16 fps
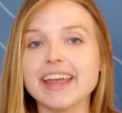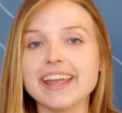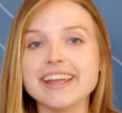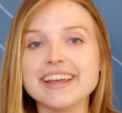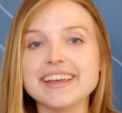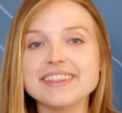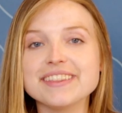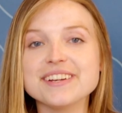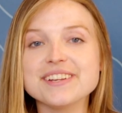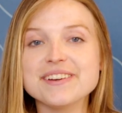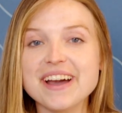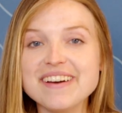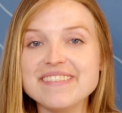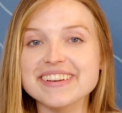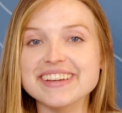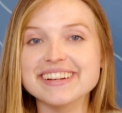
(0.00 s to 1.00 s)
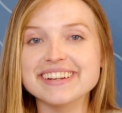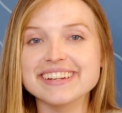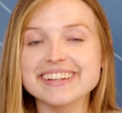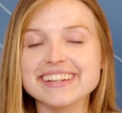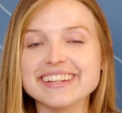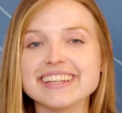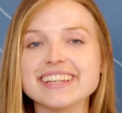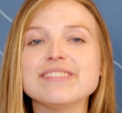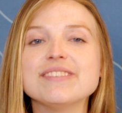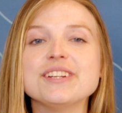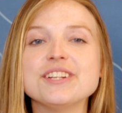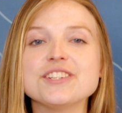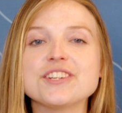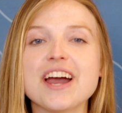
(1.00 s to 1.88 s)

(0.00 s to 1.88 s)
And there you have it. Give it a